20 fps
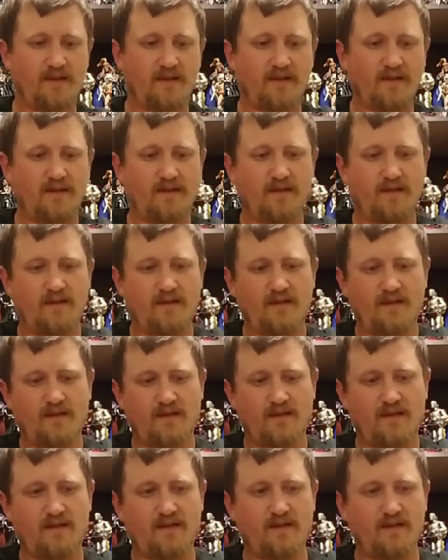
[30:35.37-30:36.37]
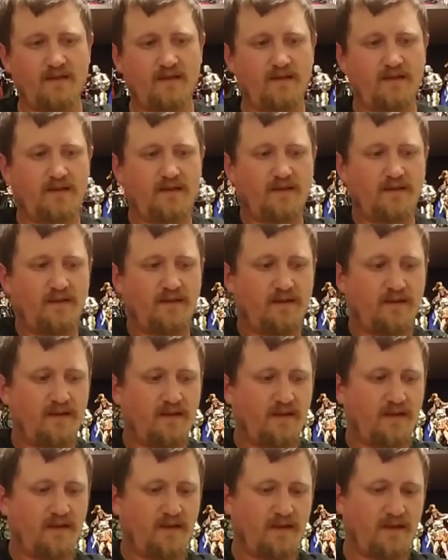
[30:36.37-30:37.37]

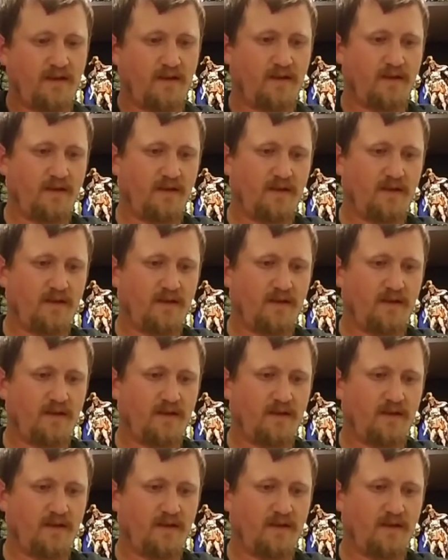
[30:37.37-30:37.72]
(silence)